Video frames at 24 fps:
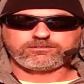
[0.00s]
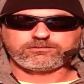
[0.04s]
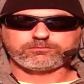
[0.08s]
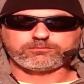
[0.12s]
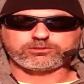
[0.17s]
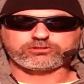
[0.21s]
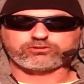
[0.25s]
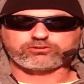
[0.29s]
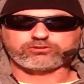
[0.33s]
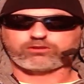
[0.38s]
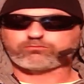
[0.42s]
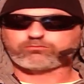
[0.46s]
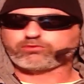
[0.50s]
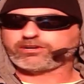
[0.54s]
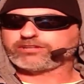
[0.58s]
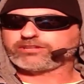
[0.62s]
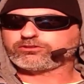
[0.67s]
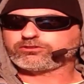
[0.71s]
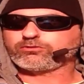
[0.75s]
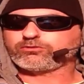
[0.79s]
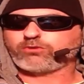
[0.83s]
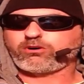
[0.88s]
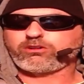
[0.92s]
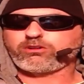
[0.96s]
But Trump ran
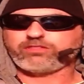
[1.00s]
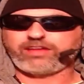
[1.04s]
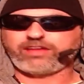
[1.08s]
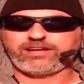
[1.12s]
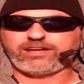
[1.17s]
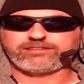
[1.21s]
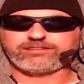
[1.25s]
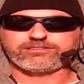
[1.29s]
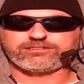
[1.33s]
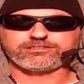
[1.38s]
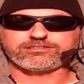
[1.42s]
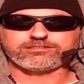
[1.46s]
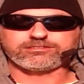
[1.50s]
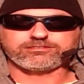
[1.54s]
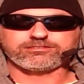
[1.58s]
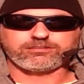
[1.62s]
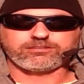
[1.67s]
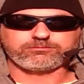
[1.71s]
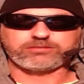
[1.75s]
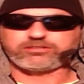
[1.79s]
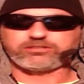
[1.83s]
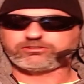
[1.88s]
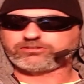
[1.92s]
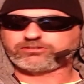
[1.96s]
through all that. This is
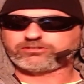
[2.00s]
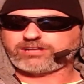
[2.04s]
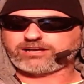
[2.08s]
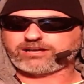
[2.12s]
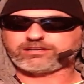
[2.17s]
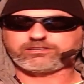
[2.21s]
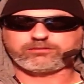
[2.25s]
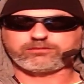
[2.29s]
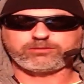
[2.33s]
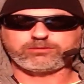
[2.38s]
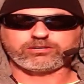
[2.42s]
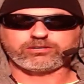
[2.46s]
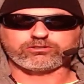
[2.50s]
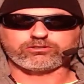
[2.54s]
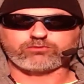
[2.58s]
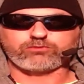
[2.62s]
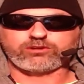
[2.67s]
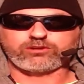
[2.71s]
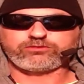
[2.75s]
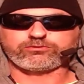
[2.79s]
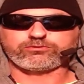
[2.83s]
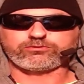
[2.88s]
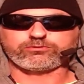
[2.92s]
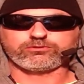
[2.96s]
something you're not going to be able to
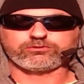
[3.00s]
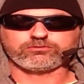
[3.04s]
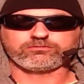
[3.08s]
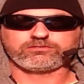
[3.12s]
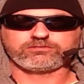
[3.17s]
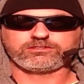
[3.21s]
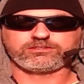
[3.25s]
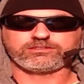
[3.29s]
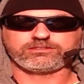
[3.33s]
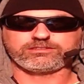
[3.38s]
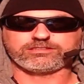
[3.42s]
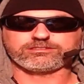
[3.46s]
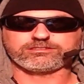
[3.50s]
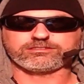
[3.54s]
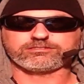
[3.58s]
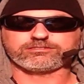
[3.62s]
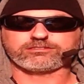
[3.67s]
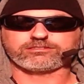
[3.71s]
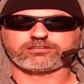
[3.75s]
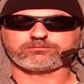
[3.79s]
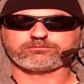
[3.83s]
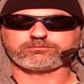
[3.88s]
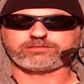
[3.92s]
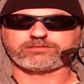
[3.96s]
run through. This is
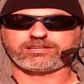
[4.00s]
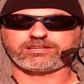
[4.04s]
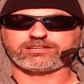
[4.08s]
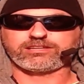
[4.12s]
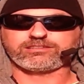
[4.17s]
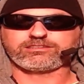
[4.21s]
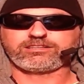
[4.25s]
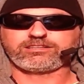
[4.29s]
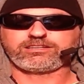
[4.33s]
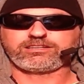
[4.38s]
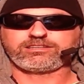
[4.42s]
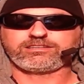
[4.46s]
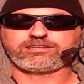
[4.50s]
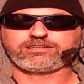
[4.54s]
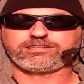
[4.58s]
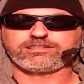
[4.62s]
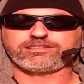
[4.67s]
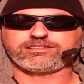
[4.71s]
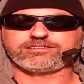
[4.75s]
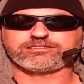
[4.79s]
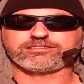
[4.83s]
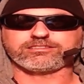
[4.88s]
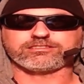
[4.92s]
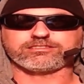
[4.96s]
something that
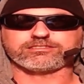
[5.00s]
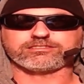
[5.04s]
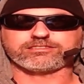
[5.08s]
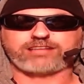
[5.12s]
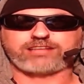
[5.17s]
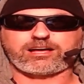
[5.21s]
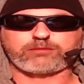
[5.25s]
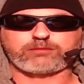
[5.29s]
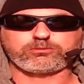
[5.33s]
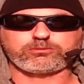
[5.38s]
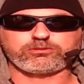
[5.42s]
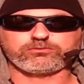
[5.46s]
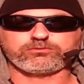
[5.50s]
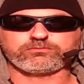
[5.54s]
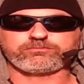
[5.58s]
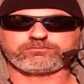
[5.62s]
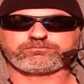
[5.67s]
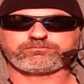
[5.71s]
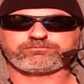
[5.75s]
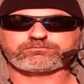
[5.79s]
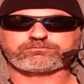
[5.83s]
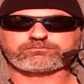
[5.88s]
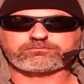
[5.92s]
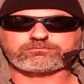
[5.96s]
is going to stop you
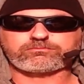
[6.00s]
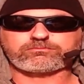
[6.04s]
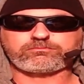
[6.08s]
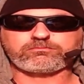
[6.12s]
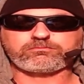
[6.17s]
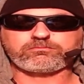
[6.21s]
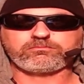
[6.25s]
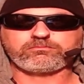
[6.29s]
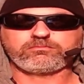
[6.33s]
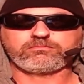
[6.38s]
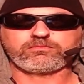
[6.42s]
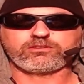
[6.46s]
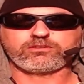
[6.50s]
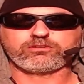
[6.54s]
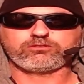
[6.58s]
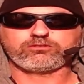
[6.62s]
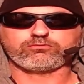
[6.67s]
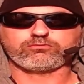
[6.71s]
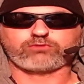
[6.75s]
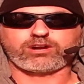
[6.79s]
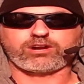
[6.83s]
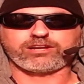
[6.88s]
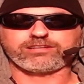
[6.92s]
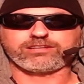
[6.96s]

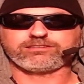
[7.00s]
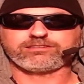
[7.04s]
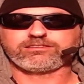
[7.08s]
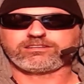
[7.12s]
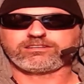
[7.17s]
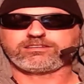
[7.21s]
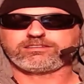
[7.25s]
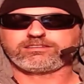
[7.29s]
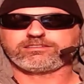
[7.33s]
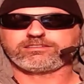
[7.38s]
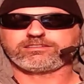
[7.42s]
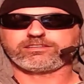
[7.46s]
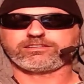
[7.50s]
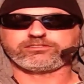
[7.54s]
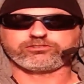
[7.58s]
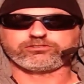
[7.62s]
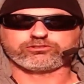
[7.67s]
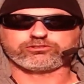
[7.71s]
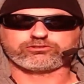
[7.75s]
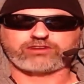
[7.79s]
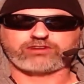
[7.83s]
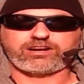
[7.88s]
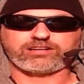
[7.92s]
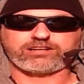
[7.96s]
right in
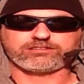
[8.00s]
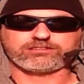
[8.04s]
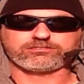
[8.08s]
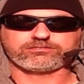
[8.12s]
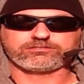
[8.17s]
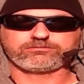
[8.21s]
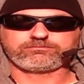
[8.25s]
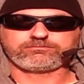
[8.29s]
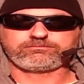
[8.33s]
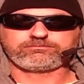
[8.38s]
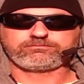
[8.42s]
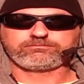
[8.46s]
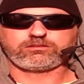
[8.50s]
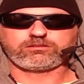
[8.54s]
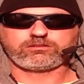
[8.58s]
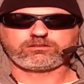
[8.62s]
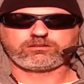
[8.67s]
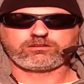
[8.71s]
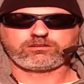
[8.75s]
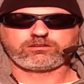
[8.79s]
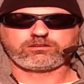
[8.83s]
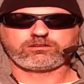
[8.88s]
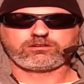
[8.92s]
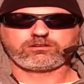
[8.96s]
your tracks.
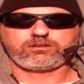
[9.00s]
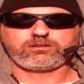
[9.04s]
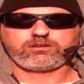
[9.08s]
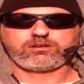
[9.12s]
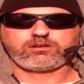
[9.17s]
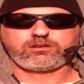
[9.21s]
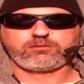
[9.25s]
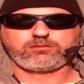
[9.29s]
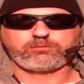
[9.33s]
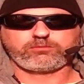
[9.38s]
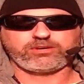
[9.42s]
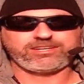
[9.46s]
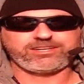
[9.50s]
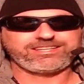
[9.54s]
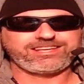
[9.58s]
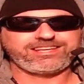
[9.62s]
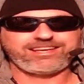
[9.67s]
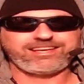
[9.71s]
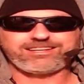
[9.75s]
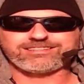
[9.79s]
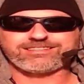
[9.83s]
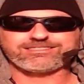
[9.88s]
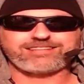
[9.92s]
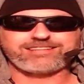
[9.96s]
But
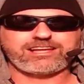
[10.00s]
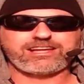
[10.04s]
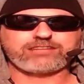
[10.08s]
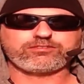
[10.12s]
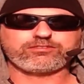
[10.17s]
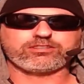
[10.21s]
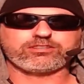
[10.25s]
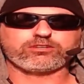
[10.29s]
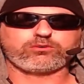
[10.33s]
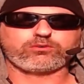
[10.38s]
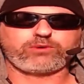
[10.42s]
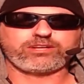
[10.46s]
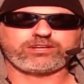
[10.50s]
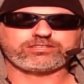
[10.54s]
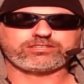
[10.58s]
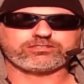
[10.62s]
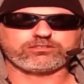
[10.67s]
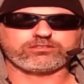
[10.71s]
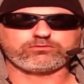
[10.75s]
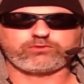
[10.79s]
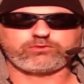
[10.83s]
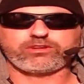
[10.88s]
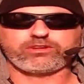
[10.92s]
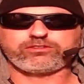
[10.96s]
again, it's not even a
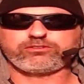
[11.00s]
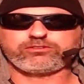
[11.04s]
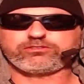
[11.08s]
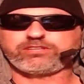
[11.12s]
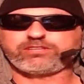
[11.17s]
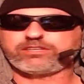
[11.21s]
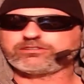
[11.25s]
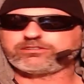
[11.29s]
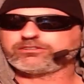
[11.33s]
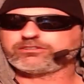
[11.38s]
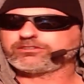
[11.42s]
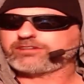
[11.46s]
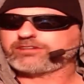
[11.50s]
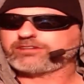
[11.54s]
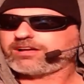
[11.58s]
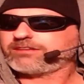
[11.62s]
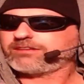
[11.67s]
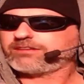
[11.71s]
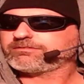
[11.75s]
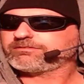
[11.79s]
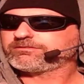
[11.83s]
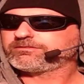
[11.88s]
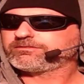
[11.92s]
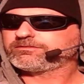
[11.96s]
question of whether you did it or not.